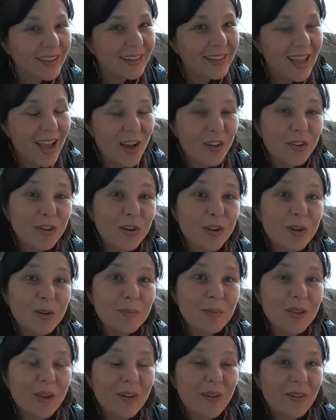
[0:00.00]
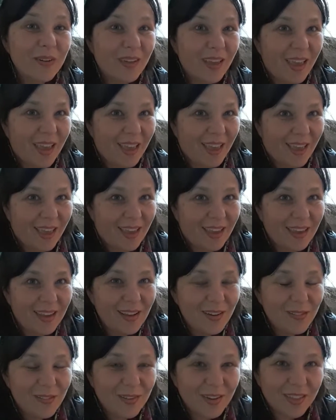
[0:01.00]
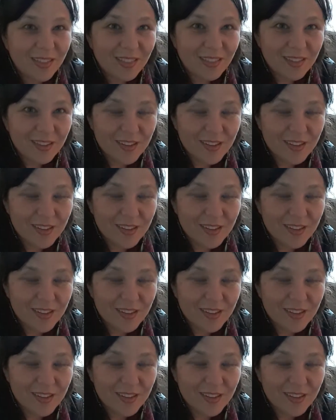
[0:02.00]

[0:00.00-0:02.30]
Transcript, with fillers: Now you're going to be okay with